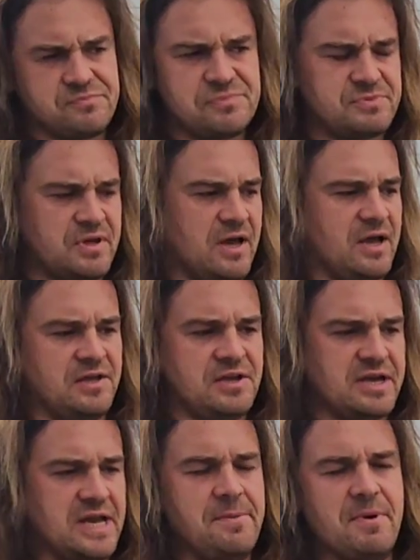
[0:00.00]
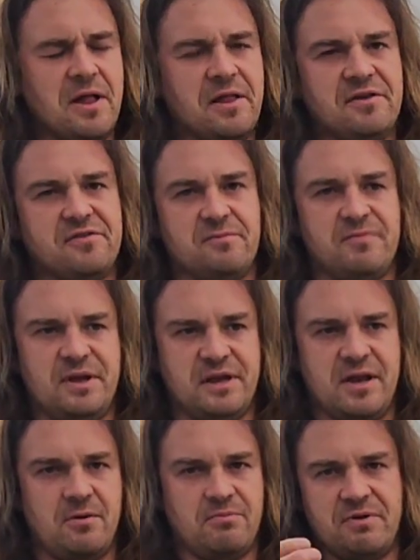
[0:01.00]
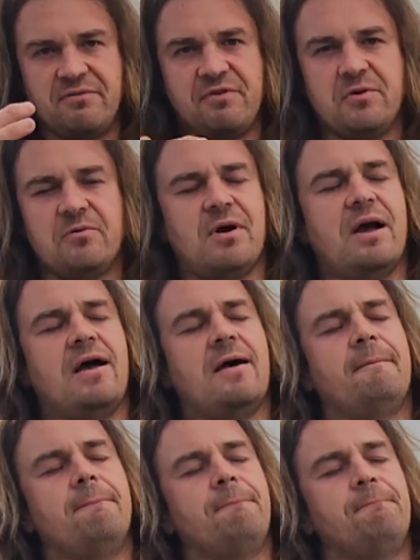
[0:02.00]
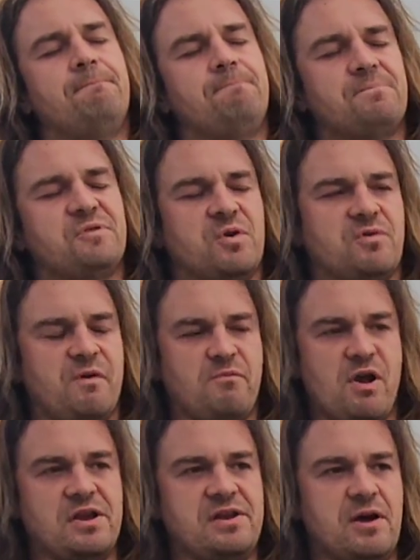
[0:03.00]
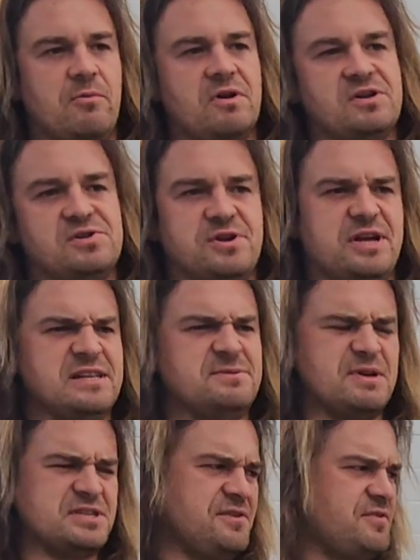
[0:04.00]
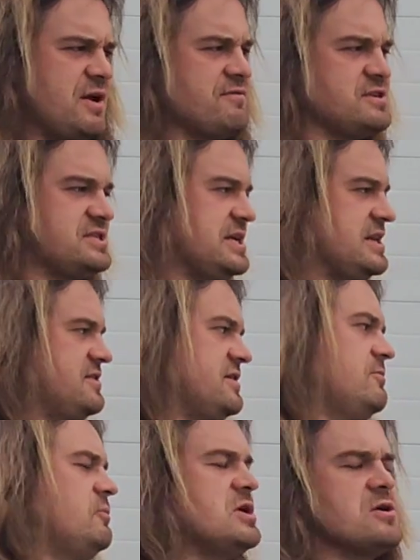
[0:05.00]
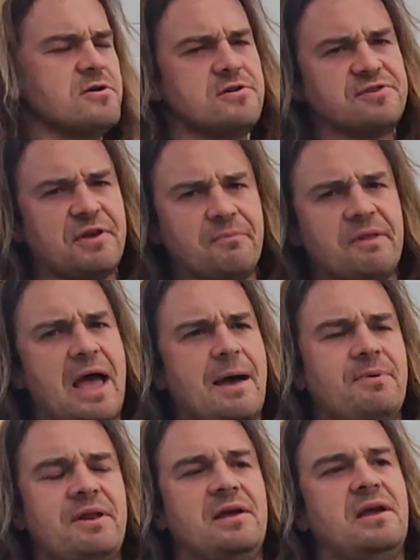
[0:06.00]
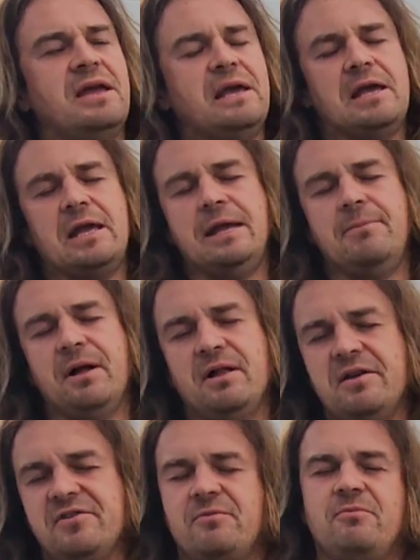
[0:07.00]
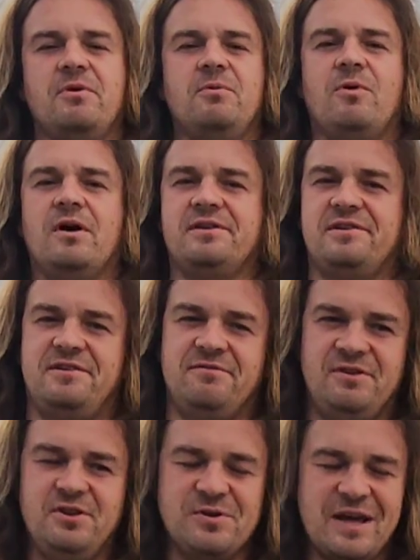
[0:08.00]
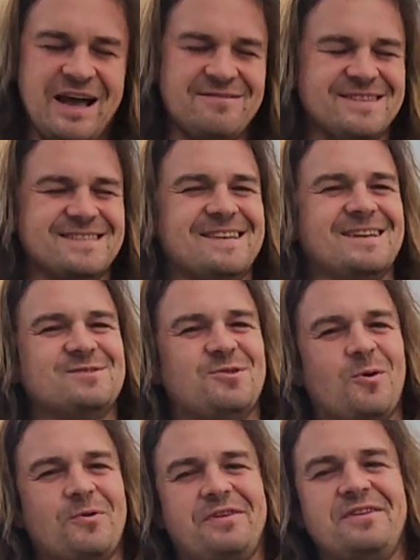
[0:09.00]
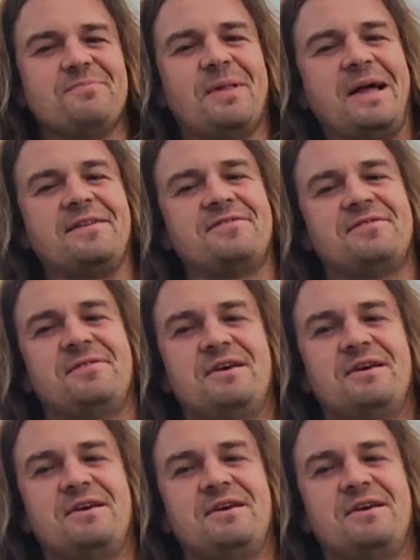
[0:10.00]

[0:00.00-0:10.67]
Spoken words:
you can email us and we can help give you sort of a breakdown what to treat. Especially if you ever see anything weird or something happening, email us. We want you to have success growing these plants.